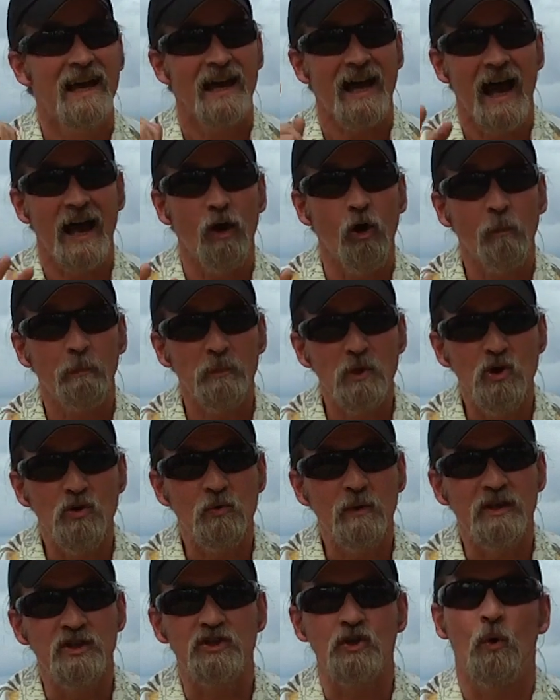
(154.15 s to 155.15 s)
I hope you
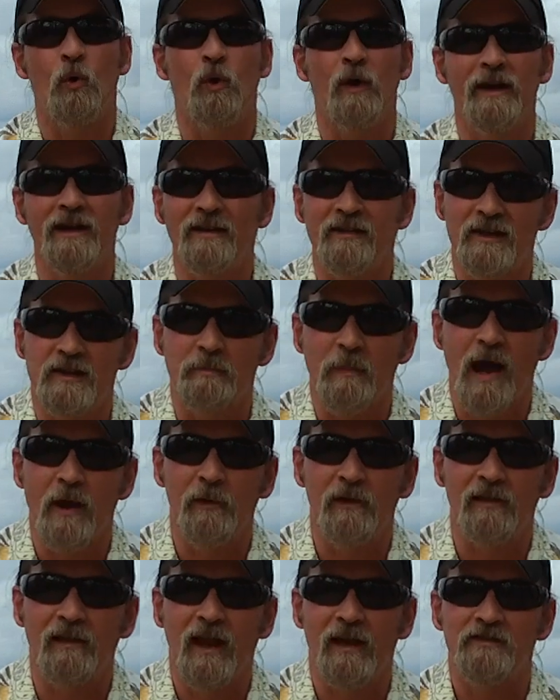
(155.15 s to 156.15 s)
enjoyed this
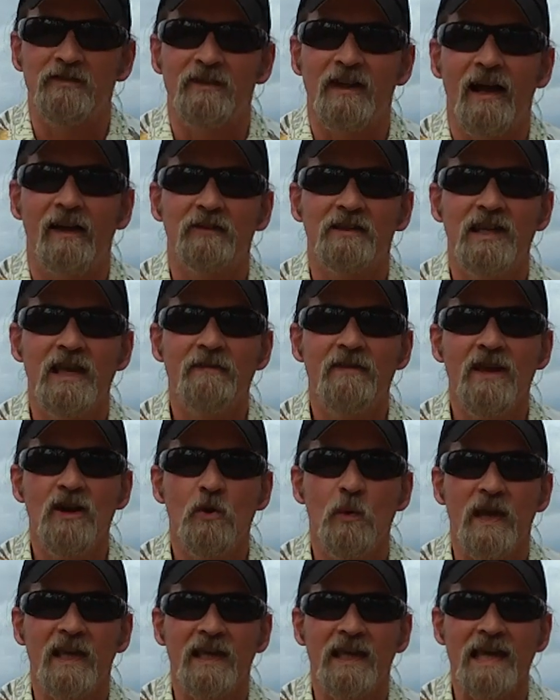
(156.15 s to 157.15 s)
Pirate Lifestyle TV
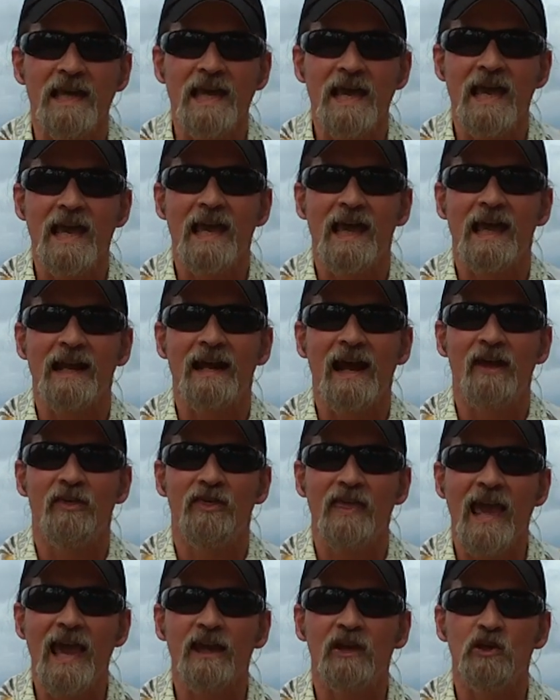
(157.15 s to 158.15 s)
quickie, and I
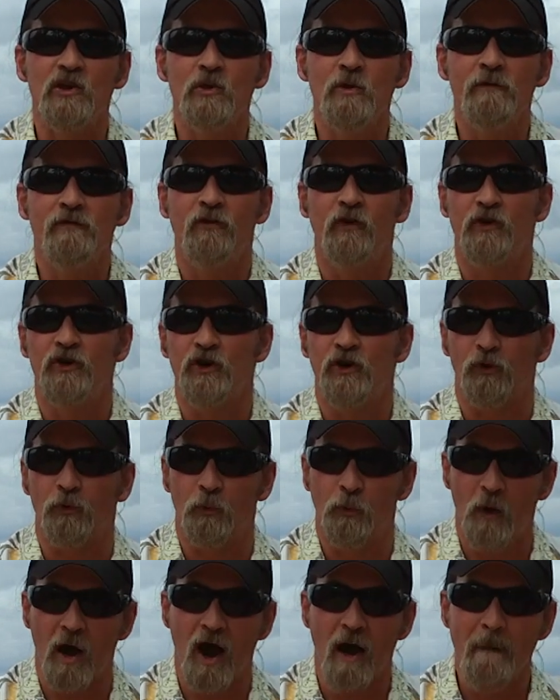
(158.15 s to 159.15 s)
thank you for your
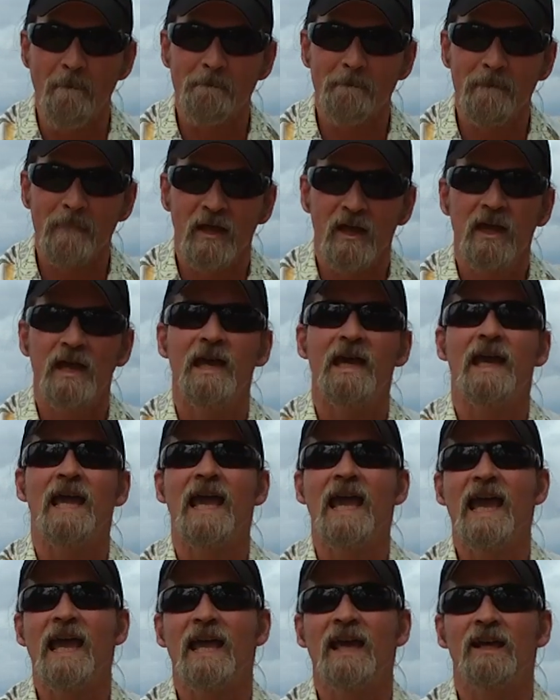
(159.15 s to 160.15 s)
rum
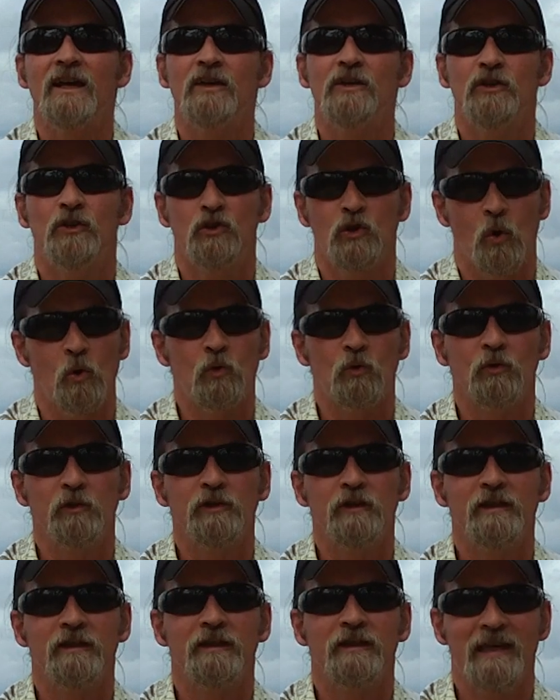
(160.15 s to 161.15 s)
and
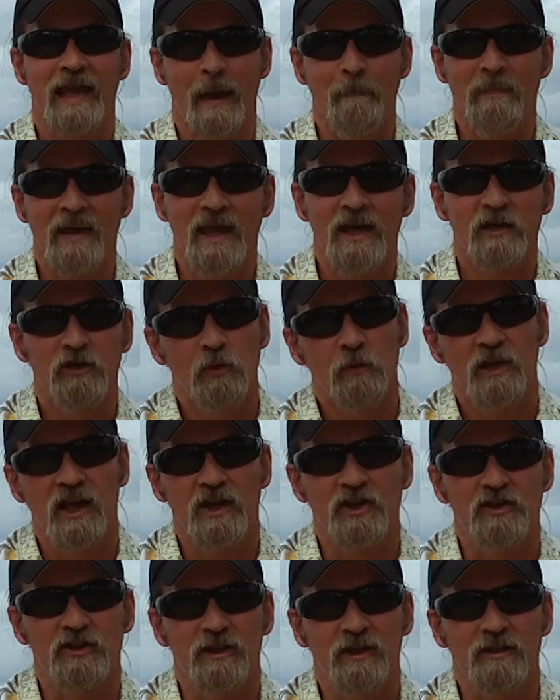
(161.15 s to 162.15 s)
gold campaign
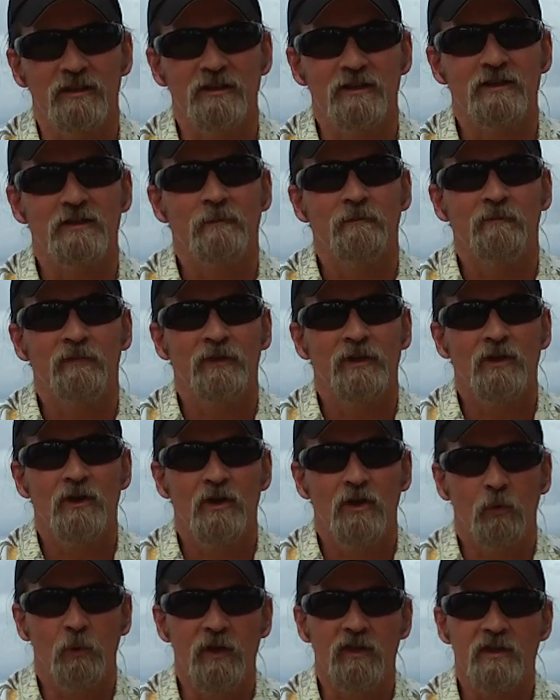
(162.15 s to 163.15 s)
donations.
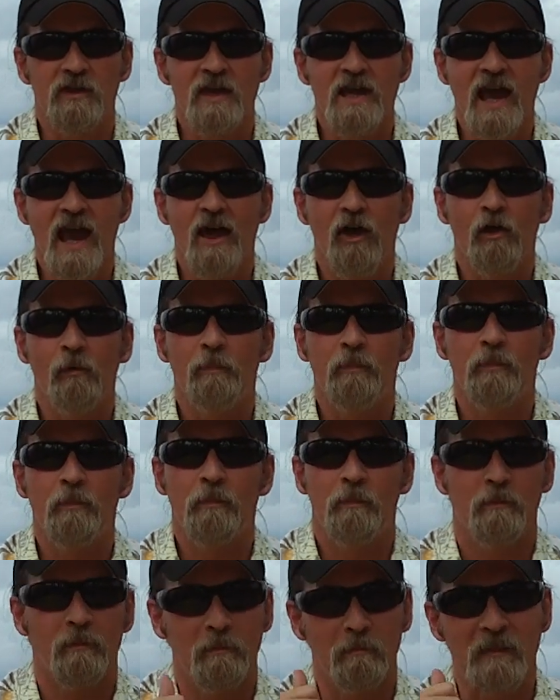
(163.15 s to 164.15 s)
With ye help,
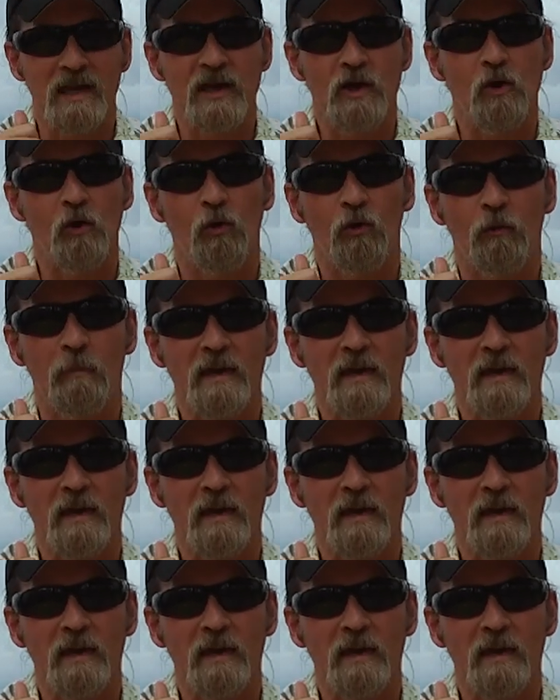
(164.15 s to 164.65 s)
me goal